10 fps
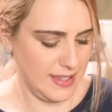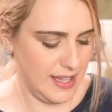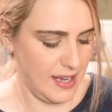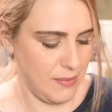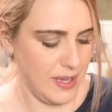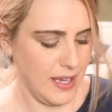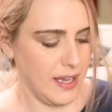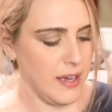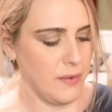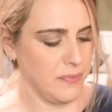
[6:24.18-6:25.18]
There we
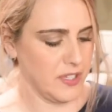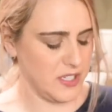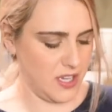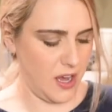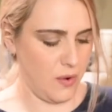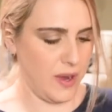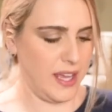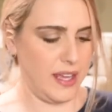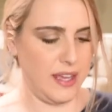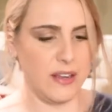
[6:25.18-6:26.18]
go. So
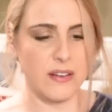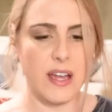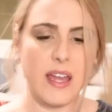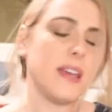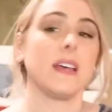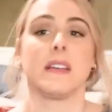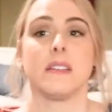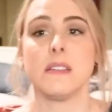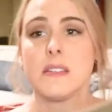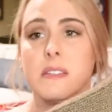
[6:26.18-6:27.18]
here
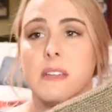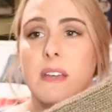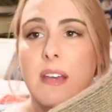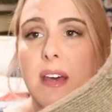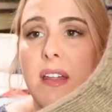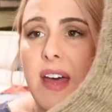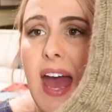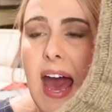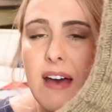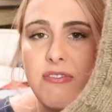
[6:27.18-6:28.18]
is the
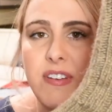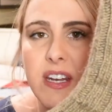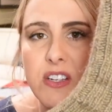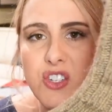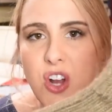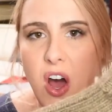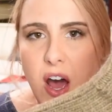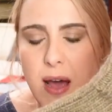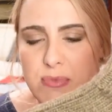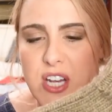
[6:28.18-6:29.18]
half finished
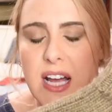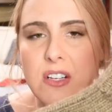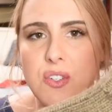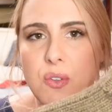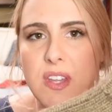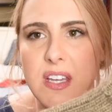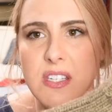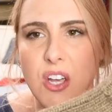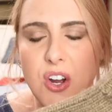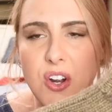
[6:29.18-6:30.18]
object. So
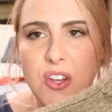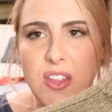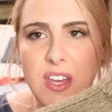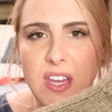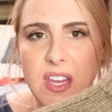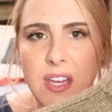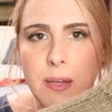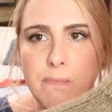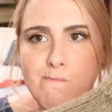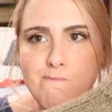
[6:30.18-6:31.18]
these are the